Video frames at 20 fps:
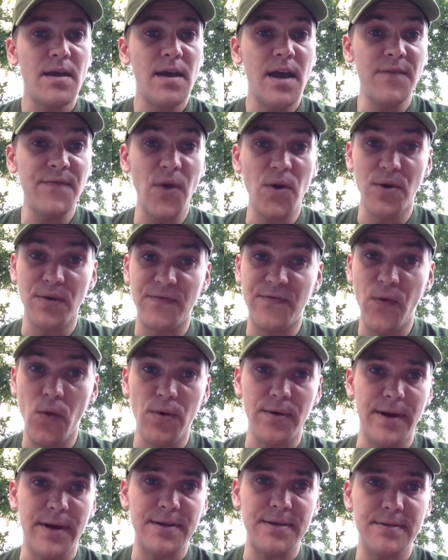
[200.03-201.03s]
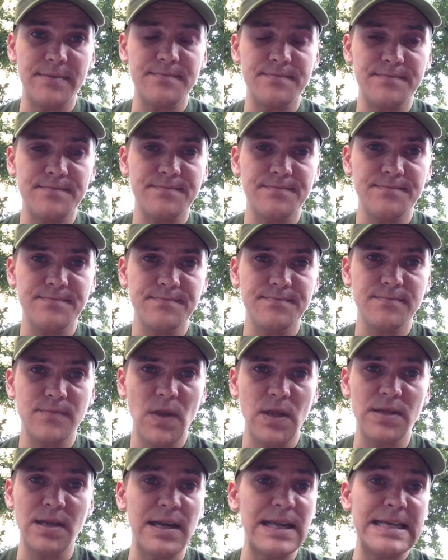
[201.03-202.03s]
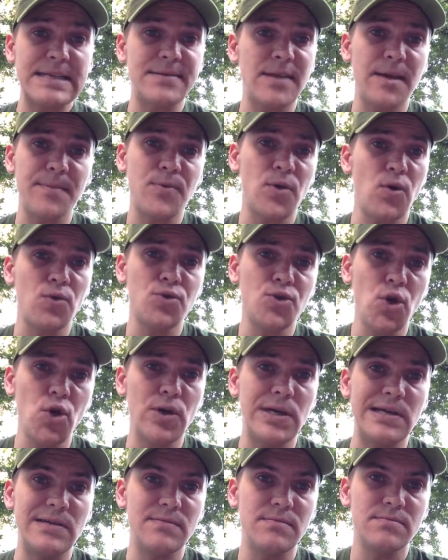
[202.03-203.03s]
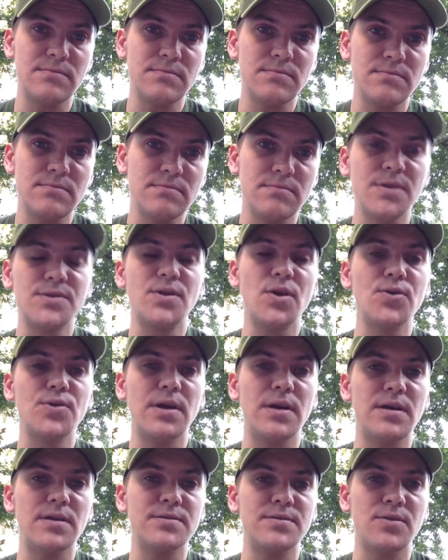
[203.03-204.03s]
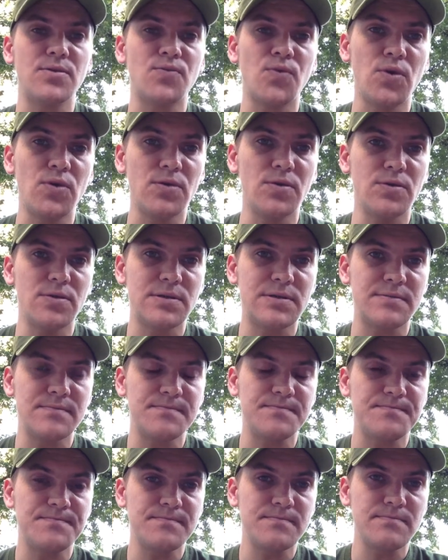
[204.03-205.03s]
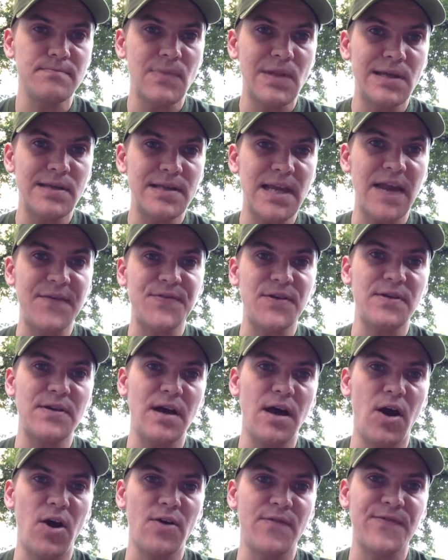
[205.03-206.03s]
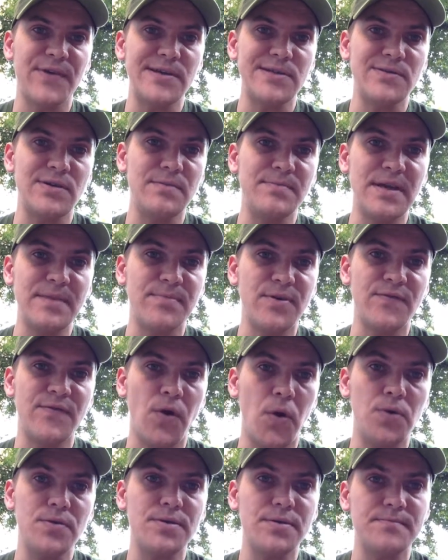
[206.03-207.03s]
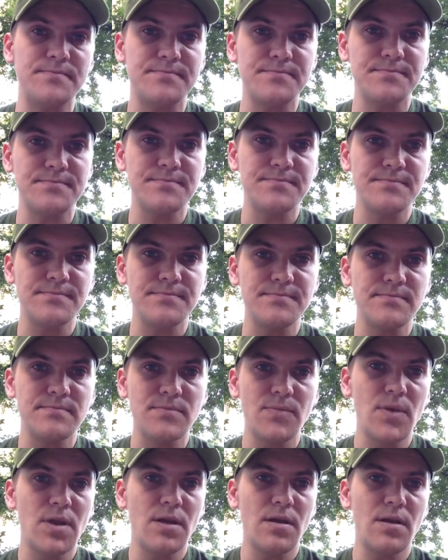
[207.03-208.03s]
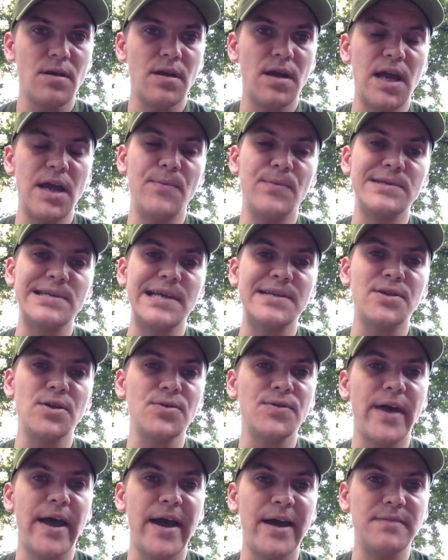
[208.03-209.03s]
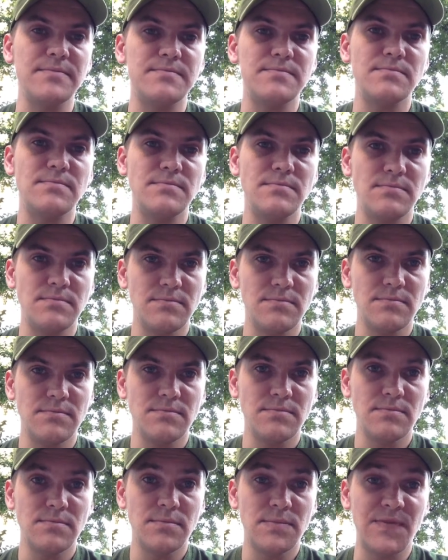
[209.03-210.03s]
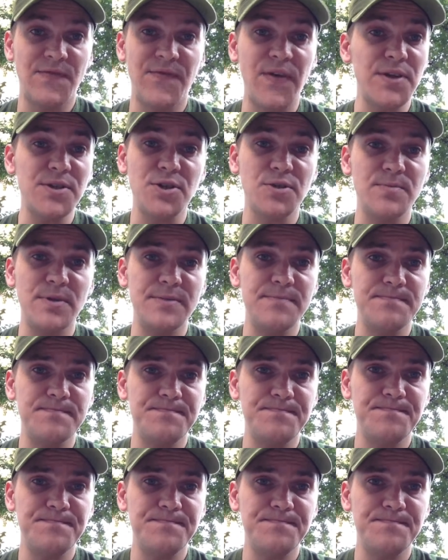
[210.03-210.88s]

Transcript: have voted for it. They said, let TEPCO do it. But due to the rules, they have to offer it to a member vote. And when they do that, the fishermen